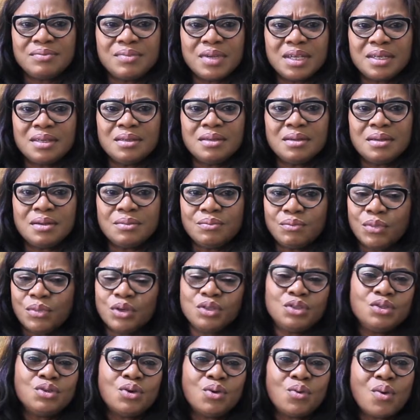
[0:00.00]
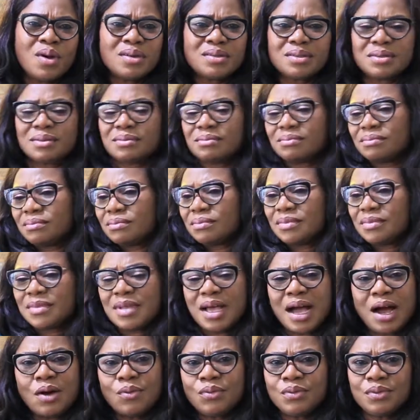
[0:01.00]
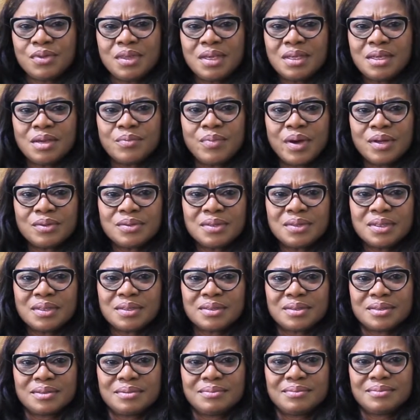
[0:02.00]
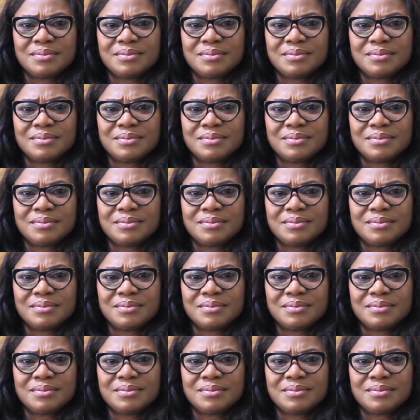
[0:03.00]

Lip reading: me, but you know what? I won't think about it.